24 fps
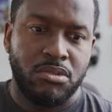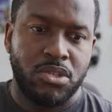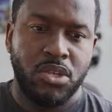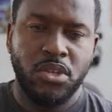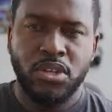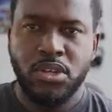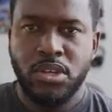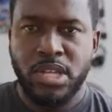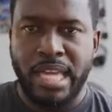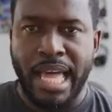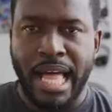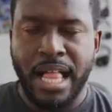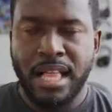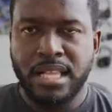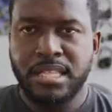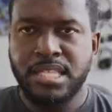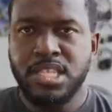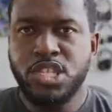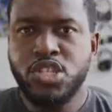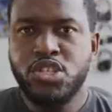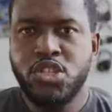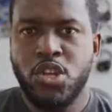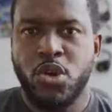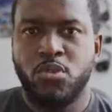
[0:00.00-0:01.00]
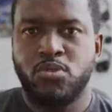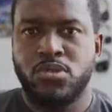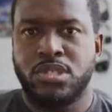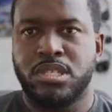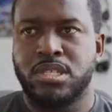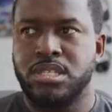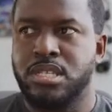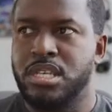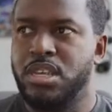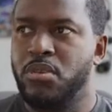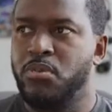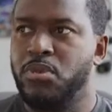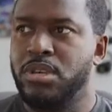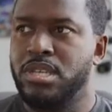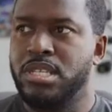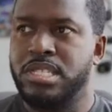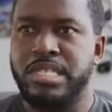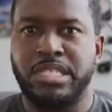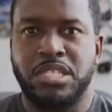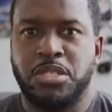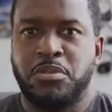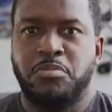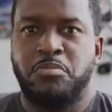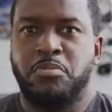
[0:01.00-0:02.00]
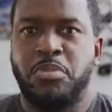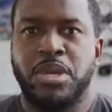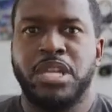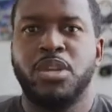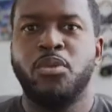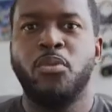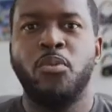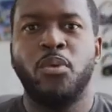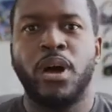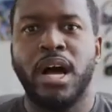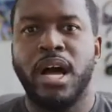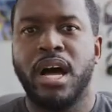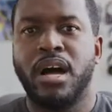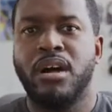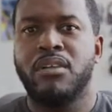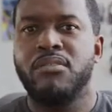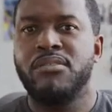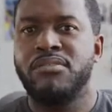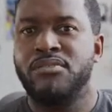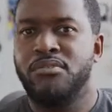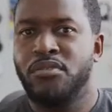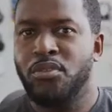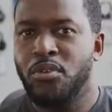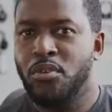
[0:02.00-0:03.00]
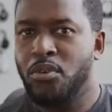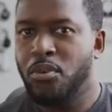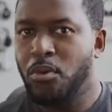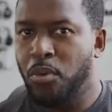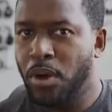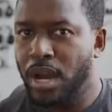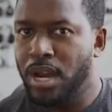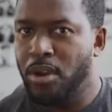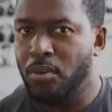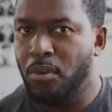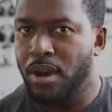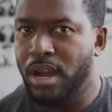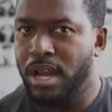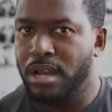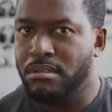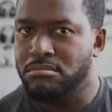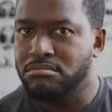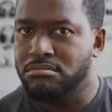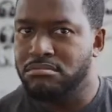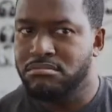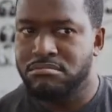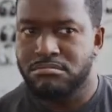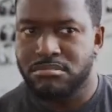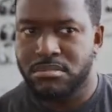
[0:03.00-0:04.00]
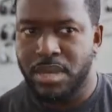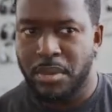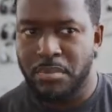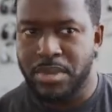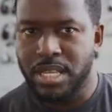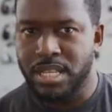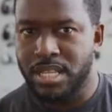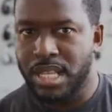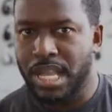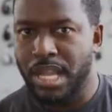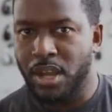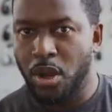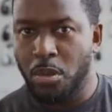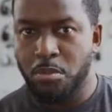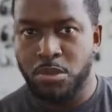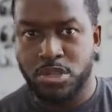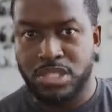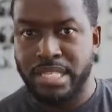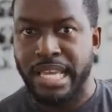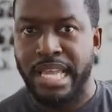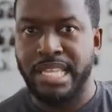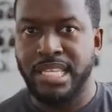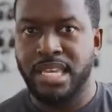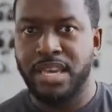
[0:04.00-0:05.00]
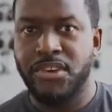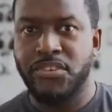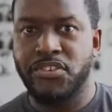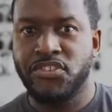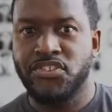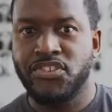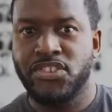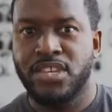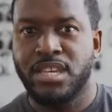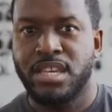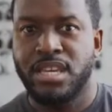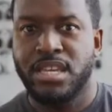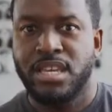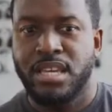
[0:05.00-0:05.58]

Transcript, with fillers: So the Galaxy Note series has been a while for quite a while. I mean, like almost 10 years.